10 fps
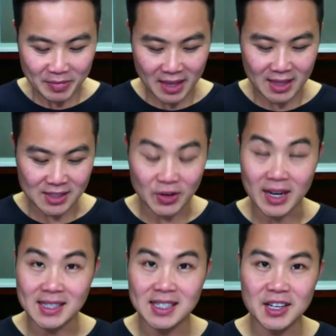And so I
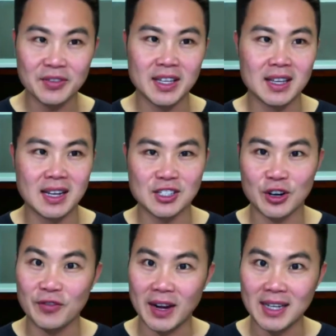got sick of it, and I
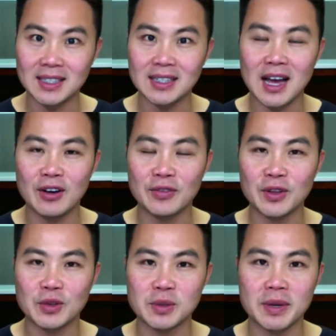started finding out if there
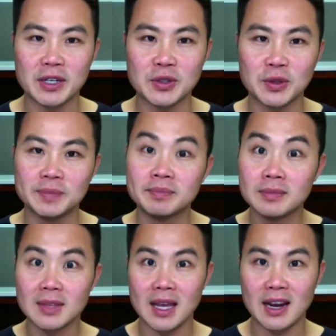was a better tool,
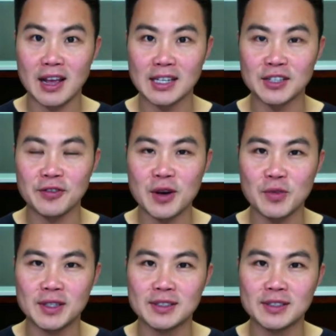and I actually found one.